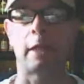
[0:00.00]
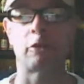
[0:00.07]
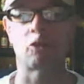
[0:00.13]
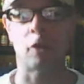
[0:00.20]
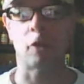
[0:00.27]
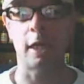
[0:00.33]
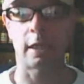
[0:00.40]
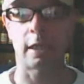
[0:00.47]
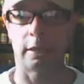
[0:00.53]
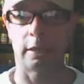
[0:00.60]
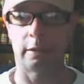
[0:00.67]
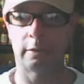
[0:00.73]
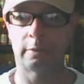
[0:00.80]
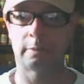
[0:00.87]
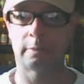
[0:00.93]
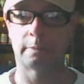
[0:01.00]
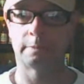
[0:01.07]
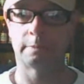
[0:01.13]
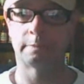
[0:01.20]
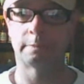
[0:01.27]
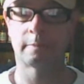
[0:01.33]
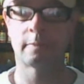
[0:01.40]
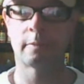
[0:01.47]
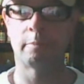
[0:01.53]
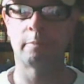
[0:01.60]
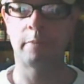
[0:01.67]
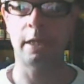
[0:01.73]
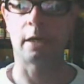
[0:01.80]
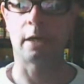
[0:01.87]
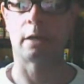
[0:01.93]
drink it,
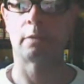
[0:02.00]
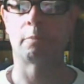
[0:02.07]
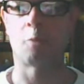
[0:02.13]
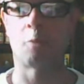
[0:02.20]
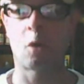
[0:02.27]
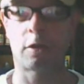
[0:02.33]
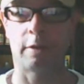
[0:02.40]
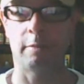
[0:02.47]
beer, more than